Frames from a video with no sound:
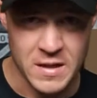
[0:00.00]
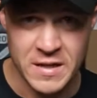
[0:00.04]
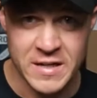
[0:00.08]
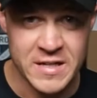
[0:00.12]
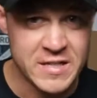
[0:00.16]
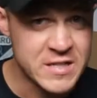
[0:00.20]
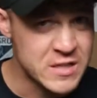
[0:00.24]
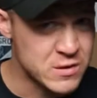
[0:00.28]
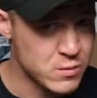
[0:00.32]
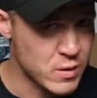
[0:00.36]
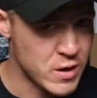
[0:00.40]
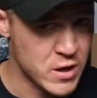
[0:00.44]

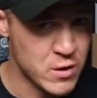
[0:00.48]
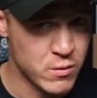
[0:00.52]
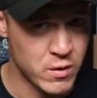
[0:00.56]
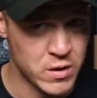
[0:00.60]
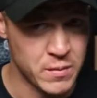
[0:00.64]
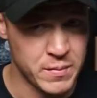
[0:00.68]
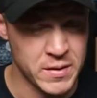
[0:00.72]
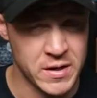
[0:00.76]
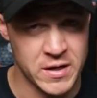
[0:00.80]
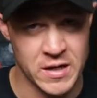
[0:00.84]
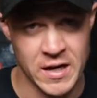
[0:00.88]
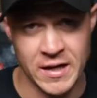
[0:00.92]
This is where you
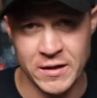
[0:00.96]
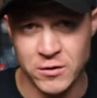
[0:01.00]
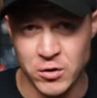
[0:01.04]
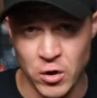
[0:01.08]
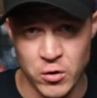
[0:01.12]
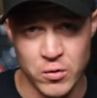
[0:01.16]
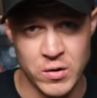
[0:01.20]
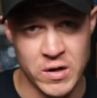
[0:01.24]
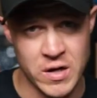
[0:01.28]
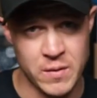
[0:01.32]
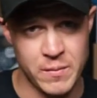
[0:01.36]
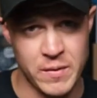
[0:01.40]
want to be.
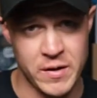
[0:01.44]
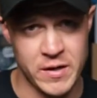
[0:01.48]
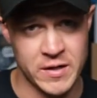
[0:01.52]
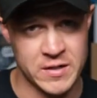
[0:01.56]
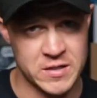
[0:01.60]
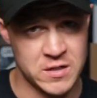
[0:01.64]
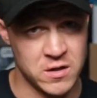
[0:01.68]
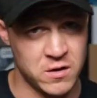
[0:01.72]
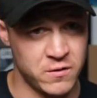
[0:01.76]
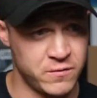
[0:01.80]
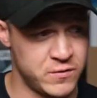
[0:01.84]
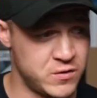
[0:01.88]
Don't limit
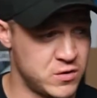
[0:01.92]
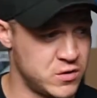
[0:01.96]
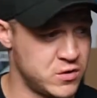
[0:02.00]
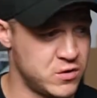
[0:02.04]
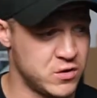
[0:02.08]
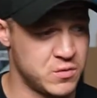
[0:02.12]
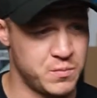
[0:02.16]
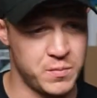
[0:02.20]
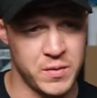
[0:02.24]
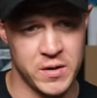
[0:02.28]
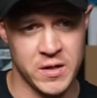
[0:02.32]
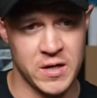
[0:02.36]
yourself to
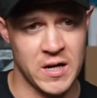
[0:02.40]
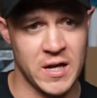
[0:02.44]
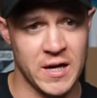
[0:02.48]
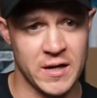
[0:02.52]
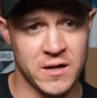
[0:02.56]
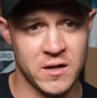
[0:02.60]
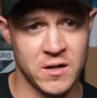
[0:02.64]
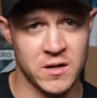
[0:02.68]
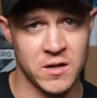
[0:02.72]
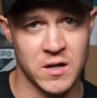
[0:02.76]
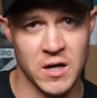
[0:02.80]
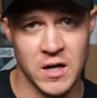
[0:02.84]
just being
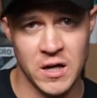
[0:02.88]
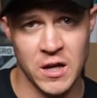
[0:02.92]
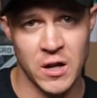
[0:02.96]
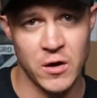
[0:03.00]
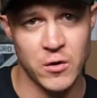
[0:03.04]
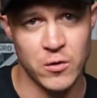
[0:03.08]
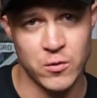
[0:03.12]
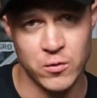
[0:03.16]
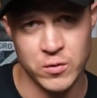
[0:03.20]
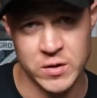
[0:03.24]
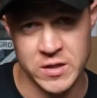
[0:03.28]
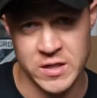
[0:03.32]
like a
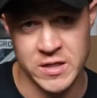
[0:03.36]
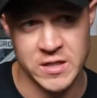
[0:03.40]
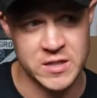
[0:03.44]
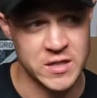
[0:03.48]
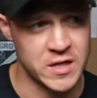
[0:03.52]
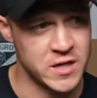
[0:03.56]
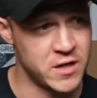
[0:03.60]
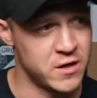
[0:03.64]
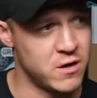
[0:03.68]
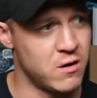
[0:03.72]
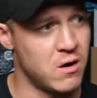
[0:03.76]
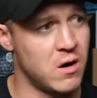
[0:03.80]
local
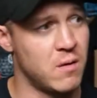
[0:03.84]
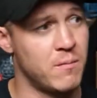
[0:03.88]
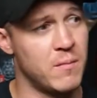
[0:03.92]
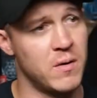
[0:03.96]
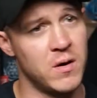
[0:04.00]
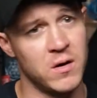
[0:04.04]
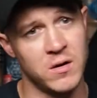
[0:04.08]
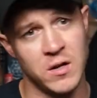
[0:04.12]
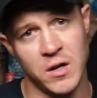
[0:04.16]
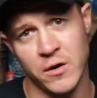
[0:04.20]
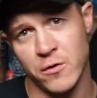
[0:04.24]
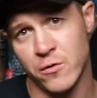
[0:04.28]
DJ. I'm
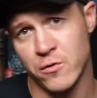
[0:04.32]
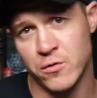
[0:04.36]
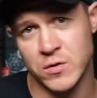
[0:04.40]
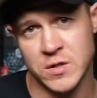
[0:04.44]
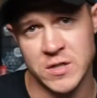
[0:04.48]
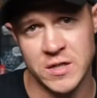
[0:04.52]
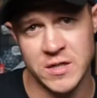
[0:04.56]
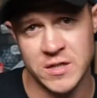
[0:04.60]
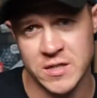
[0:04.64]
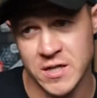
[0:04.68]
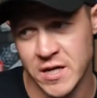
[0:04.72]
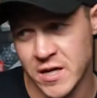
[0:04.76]
a local
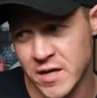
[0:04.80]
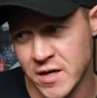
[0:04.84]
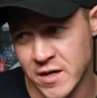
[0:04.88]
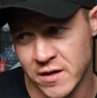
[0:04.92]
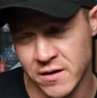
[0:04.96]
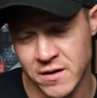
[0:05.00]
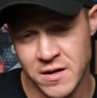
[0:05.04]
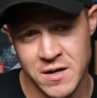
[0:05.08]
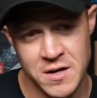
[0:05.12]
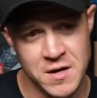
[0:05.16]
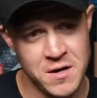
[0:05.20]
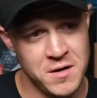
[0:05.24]

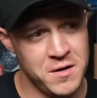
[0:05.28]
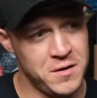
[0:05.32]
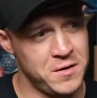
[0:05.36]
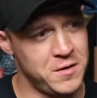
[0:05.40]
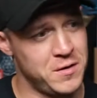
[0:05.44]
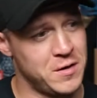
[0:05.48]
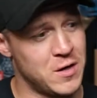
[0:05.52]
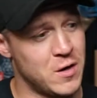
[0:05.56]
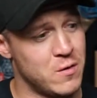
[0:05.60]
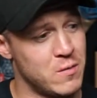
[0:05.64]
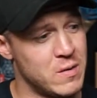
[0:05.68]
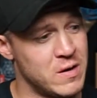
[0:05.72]
DJ
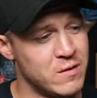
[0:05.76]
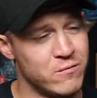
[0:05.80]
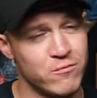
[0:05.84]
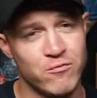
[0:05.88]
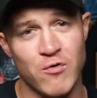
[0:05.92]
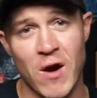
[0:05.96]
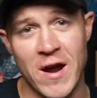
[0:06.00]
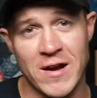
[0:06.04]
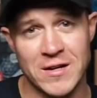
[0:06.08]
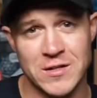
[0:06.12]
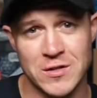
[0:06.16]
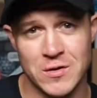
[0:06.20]
in
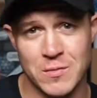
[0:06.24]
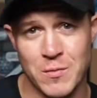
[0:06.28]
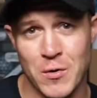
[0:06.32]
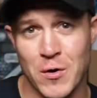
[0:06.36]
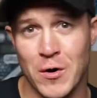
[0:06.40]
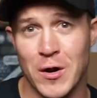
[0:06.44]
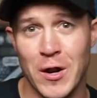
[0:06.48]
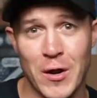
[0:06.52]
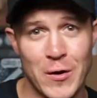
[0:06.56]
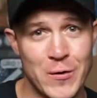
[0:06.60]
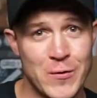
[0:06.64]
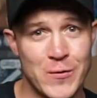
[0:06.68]
Wrexham
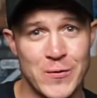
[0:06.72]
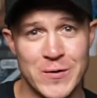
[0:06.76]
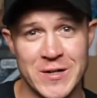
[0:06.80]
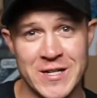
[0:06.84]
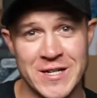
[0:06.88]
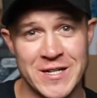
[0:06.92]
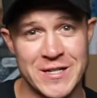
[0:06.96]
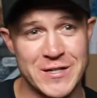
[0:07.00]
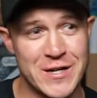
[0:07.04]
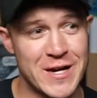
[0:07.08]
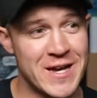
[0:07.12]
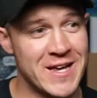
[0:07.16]
or a local
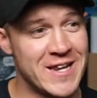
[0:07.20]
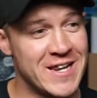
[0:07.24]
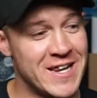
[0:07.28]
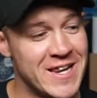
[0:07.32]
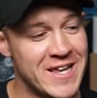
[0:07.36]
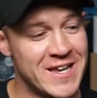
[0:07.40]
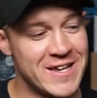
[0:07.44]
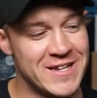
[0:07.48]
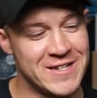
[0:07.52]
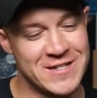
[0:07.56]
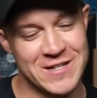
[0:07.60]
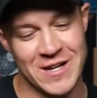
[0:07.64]
DJ in
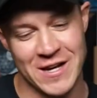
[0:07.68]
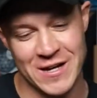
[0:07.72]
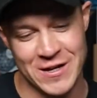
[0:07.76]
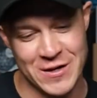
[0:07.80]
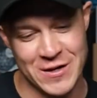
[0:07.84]
Leeds.